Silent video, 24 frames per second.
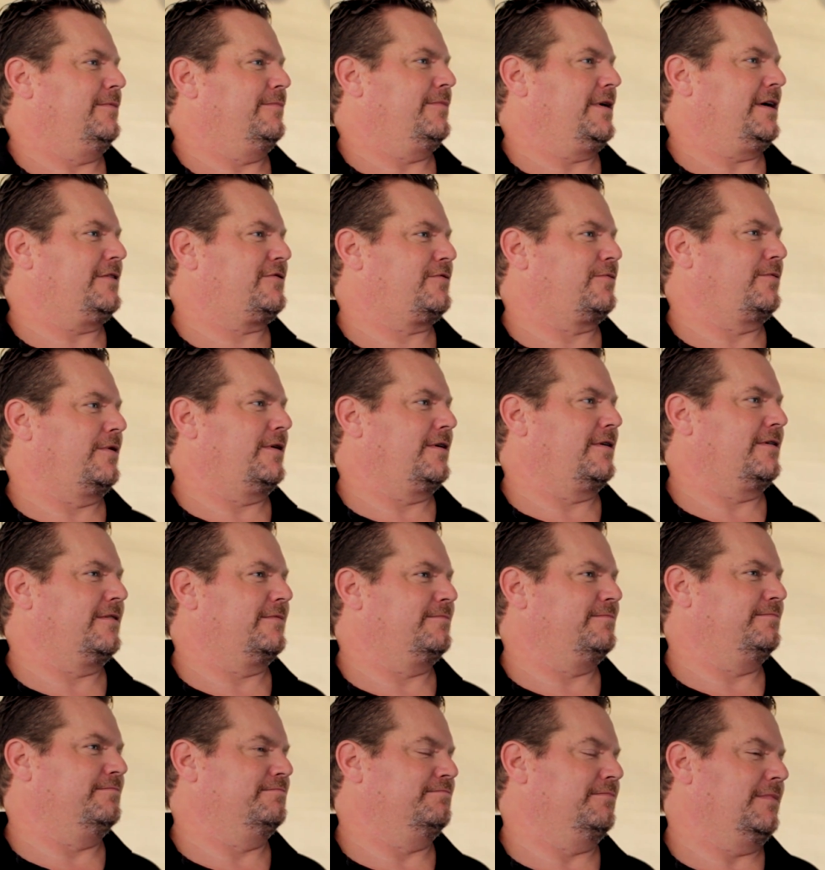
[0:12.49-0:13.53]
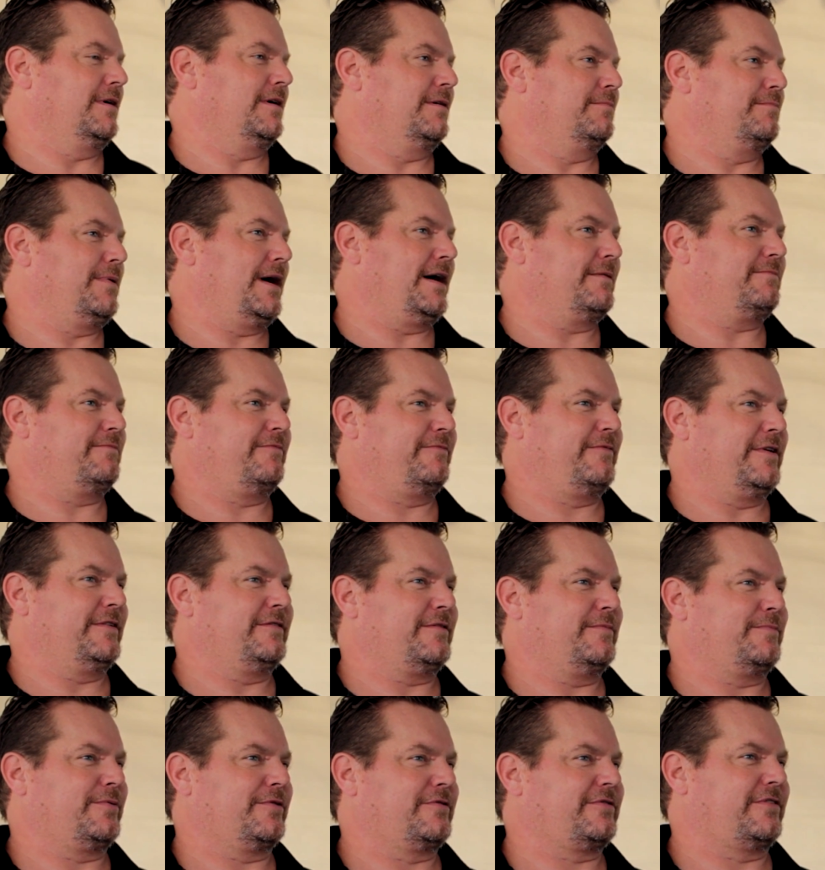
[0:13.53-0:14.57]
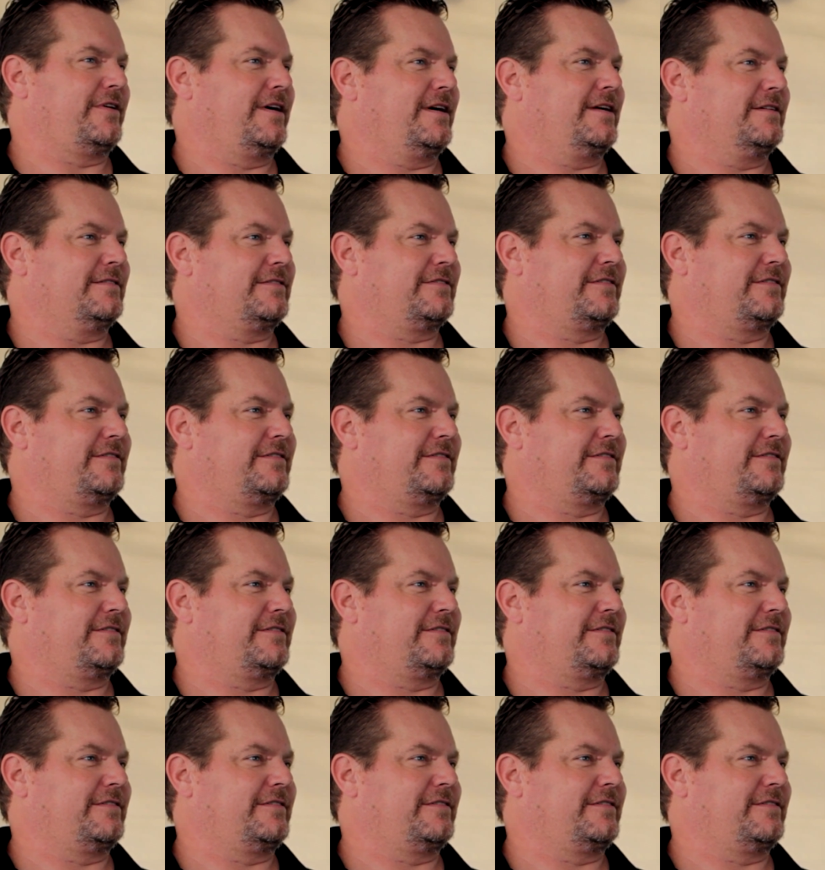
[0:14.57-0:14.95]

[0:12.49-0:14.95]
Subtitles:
That's where about 50%,